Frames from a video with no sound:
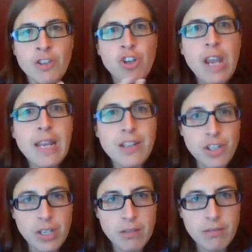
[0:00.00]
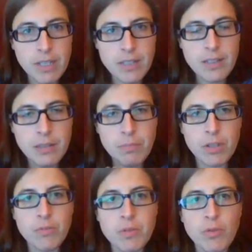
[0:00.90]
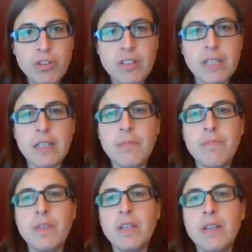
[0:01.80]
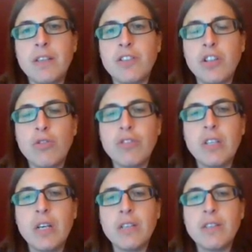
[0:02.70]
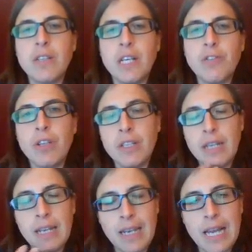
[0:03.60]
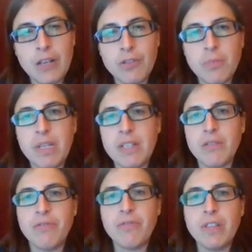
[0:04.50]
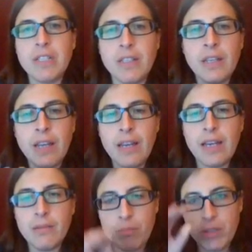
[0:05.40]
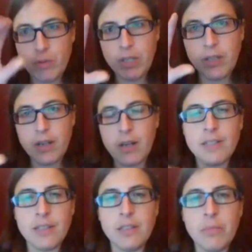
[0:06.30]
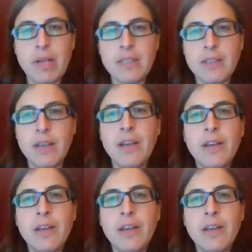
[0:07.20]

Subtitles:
changing, yes, it becomes more sticky, yeah, and it slows the ice down and allows spatial freezing between the ice and the bed.